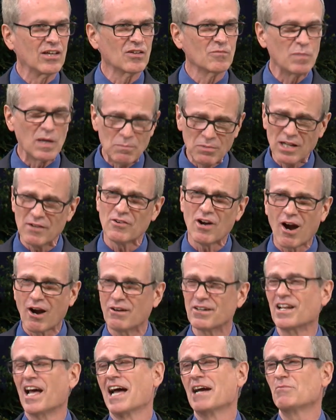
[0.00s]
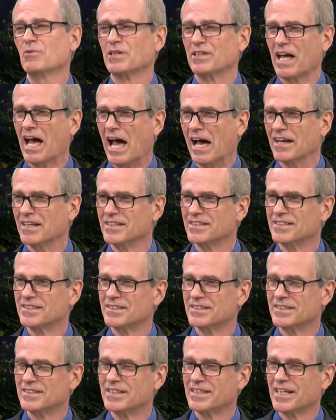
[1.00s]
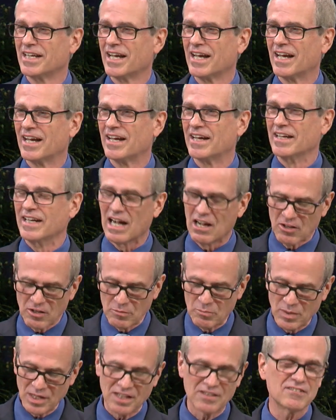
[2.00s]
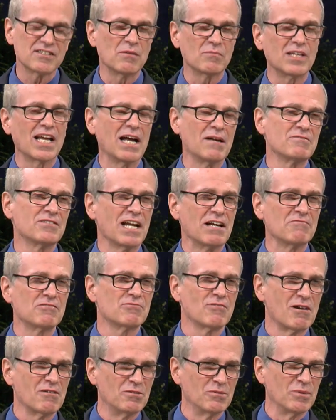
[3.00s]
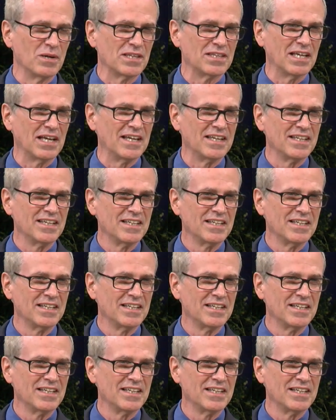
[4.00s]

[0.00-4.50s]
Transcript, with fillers: People have a hard time with that. And I'll admit, sometimes I've struggled with it.